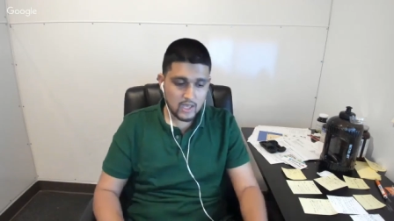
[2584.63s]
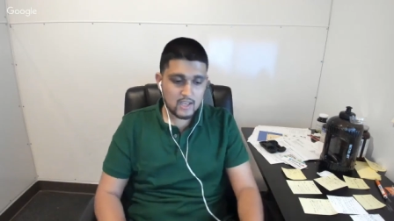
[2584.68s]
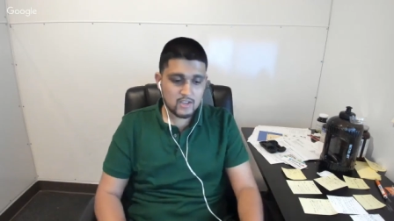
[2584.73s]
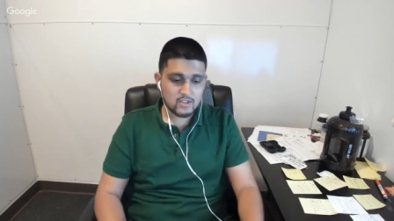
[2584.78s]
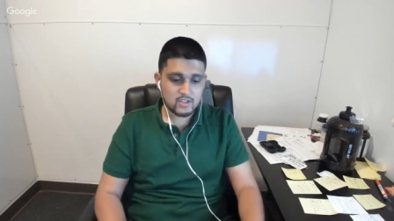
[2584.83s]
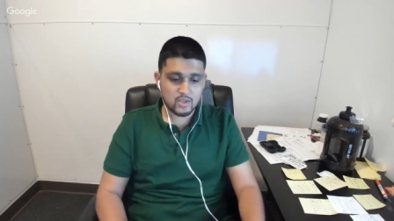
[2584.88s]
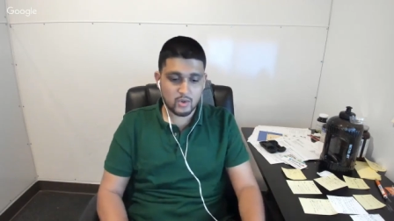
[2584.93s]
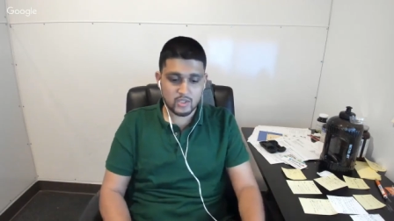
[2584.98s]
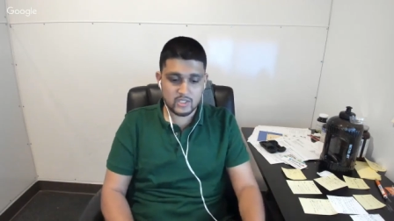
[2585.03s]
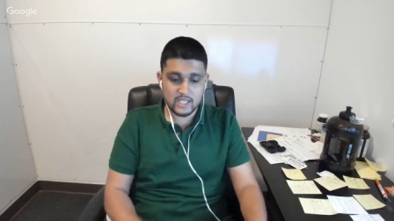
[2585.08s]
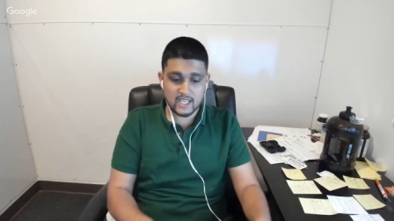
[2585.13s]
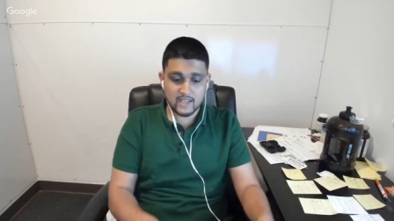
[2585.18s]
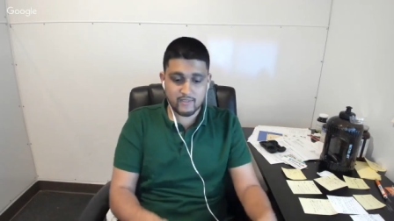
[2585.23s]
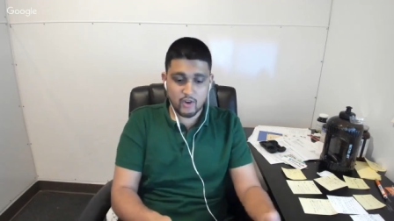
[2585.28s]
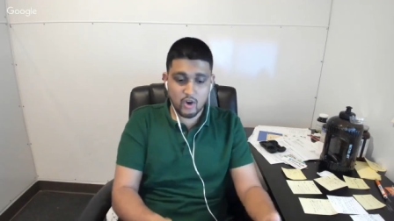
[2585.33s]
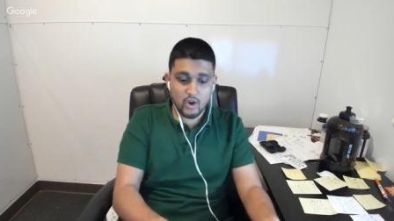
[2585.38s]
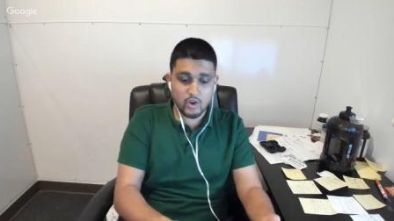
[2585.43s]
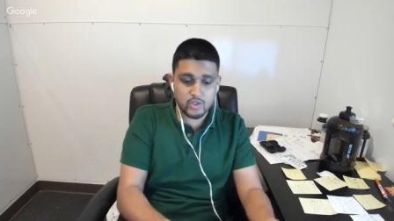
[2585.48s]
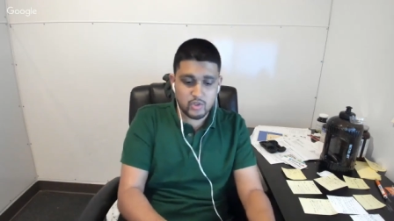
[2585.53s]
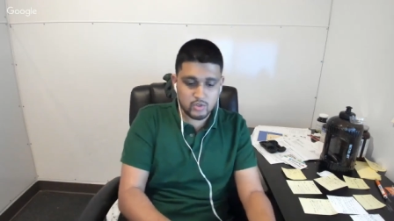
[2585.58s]
So it's like, if
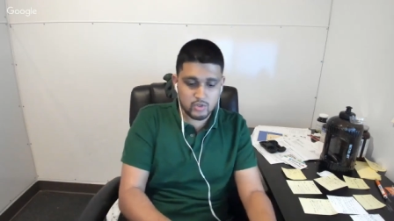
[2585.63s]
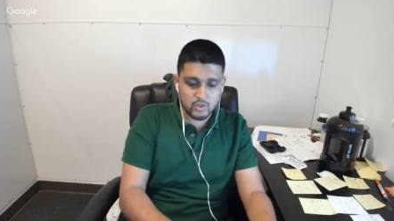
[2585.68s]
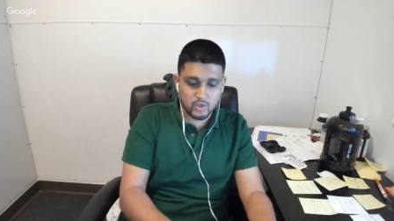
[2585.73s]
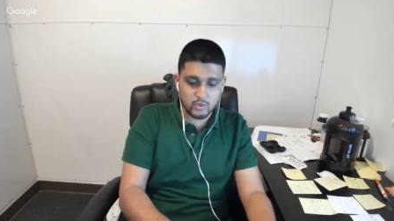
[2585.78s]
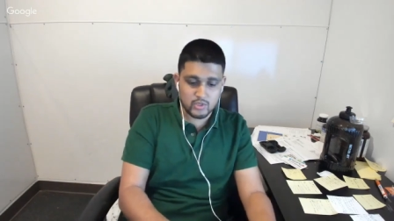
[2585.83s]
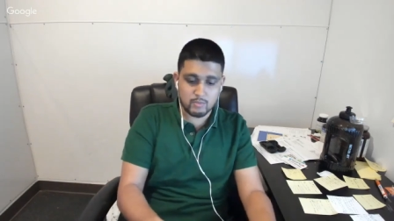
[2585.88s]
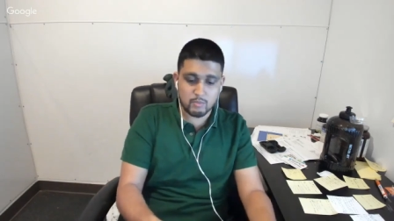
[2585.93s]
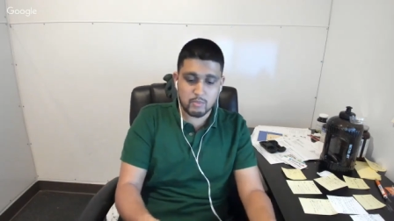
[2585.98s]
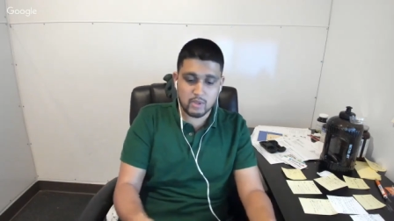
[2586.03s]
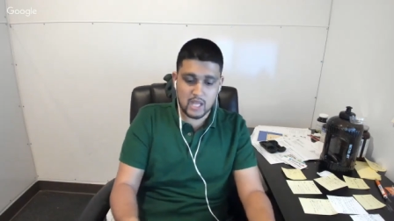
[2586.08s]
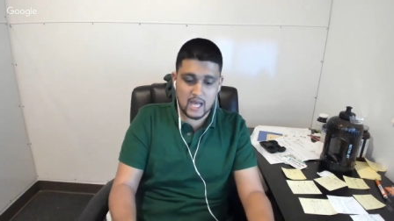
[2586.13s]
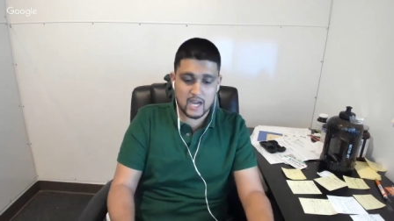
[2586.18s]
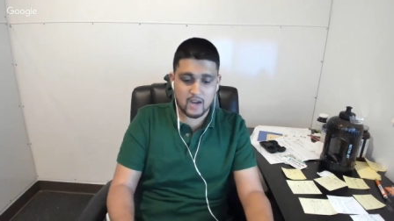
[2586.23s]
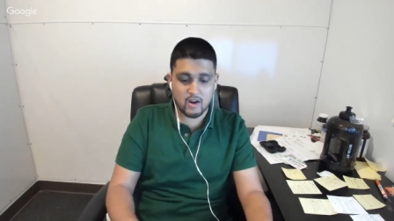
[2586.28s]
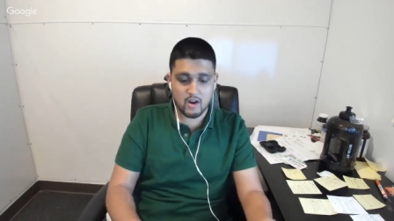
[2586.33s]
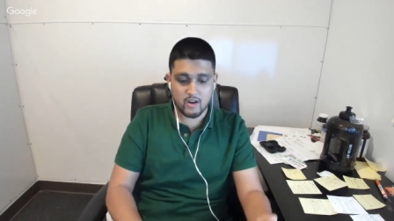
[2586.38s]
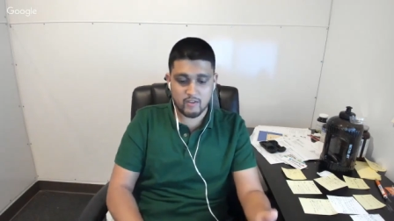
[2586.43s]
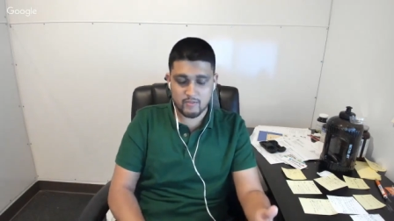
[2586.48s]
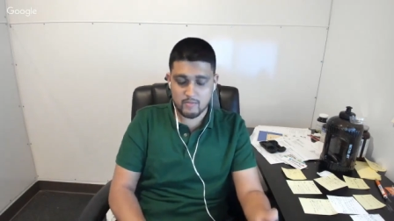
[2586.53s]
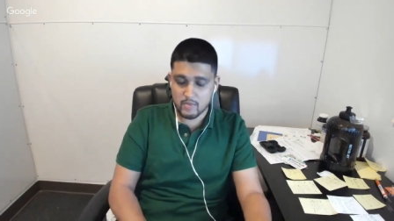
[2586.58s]
all you do is block
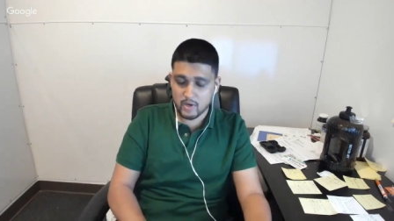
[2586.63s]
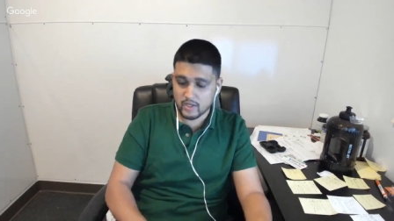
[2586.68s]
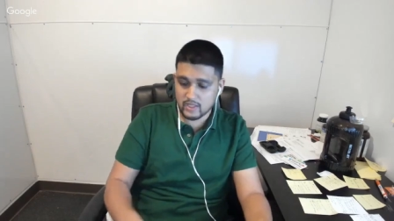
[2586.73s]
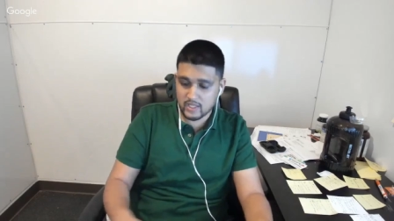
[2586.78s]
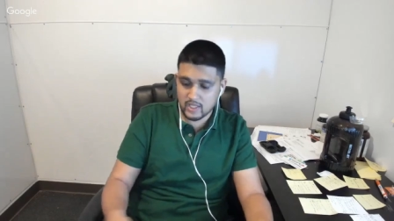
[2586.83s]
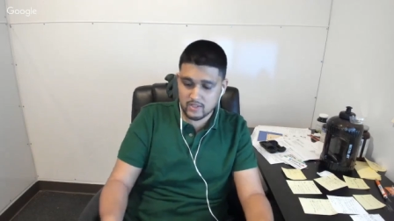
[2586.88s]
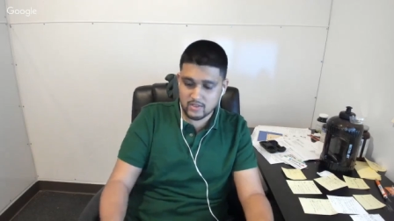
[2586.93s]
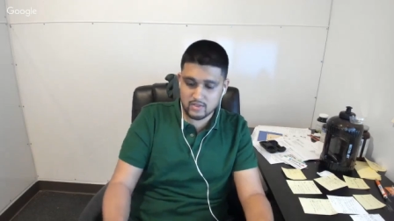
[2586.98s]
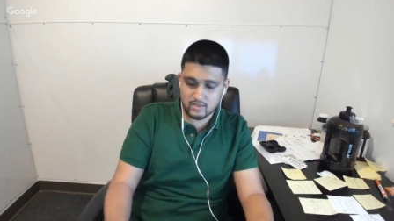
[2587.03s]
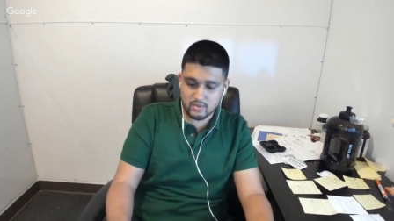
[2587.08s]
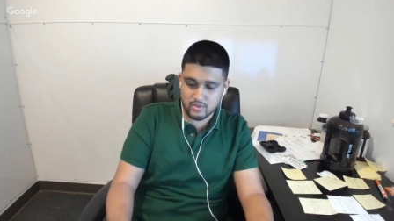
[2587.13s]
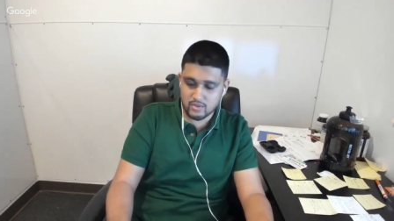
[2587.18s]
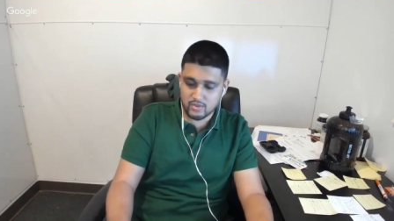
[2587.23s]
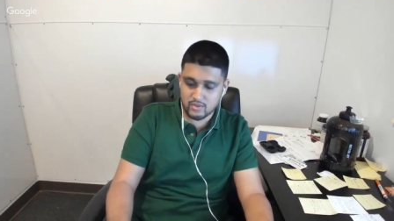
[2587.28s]
off Monday to